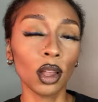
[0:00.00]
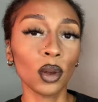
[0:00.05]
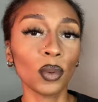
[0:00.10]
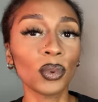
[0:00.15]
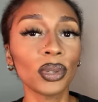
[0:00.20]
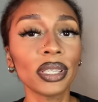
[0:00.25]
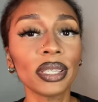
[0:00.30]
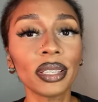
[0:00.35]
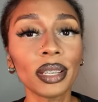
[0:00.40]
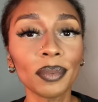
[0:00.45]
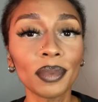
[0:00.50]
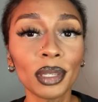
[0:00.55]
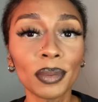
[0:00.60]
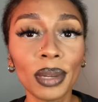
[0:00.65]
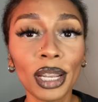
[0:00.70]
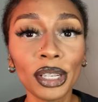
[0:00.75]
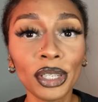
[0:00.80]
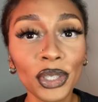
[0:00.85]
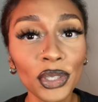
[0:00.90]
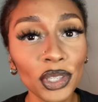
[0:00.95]
What's up to
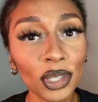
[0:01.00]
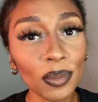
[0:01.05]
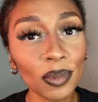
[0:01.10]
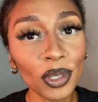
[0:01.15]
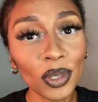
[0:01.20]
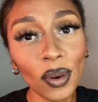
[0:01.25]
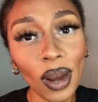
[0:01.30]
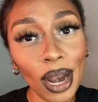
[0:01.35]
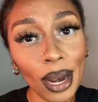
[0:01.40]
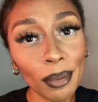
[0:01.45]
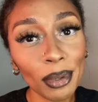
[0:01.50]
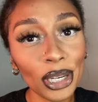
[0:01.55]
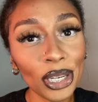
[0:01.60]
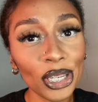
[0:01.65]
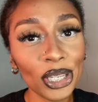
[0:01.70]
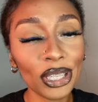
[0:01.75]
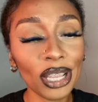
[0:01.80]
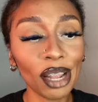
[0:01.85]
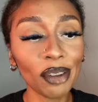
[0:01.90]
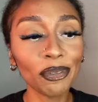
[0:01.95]
my new
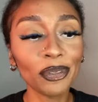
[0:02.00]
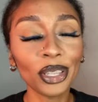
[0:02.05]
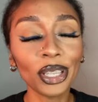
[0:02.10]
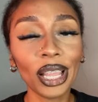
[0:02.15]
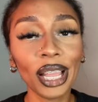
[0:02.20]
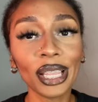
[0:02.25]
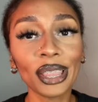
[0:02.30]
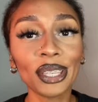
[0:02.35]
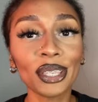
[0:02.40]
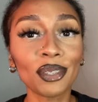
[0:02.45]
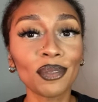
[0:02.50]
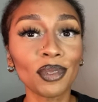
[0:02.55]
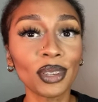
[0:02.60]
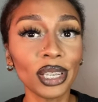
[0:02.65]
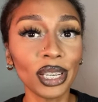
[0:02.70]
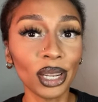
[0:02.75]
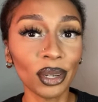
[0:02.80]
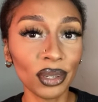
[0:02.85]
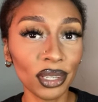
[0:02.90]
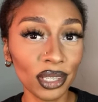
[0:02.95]
subscribers? I feel like this
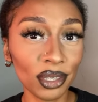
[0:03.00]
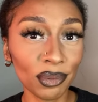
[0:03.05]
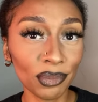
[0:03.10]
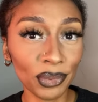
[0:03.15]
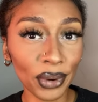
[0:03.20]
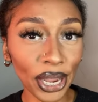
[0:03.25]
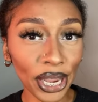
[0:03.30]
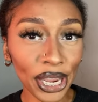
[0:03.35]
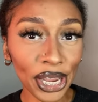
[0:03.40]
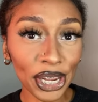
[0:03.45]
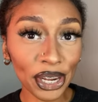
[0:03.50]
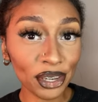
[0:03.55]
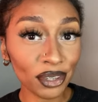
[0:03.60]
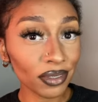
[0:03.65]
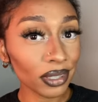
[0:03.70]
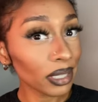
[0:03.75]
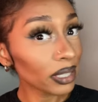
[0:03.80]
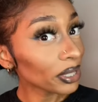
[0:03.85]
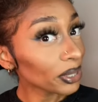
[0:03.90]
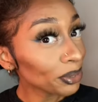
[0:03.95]
video is way
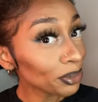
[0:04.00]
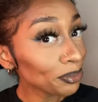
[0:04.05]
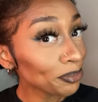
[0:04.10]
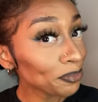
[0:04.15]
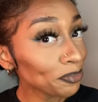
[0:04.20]
overdue.